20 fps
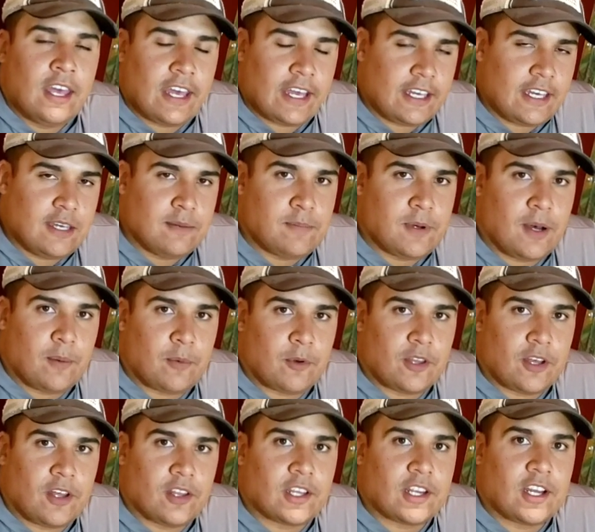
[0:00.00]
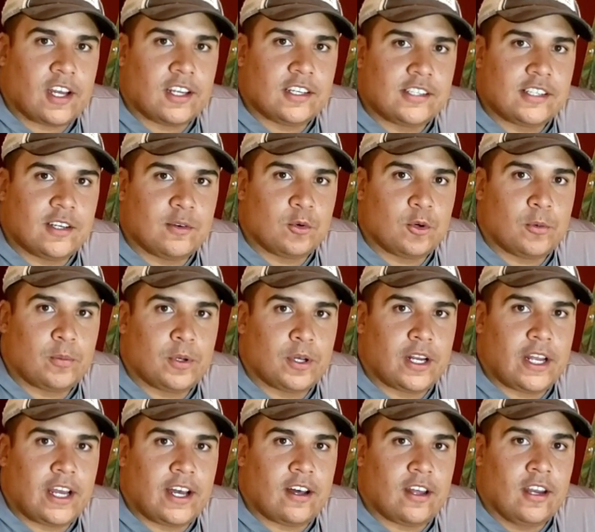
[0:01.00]
and keep up with all the content we'll
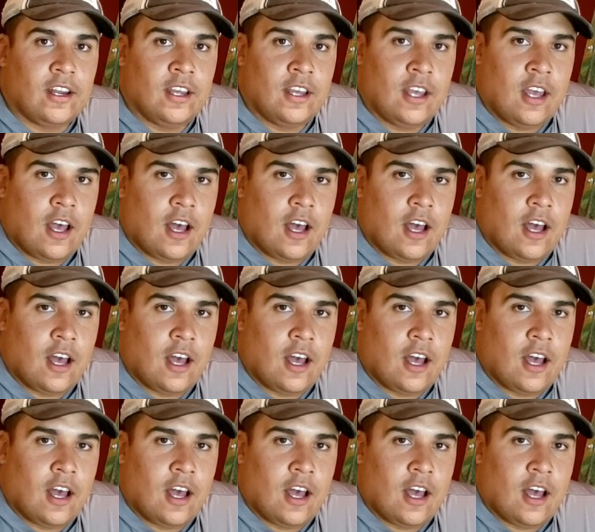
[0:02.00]
put out.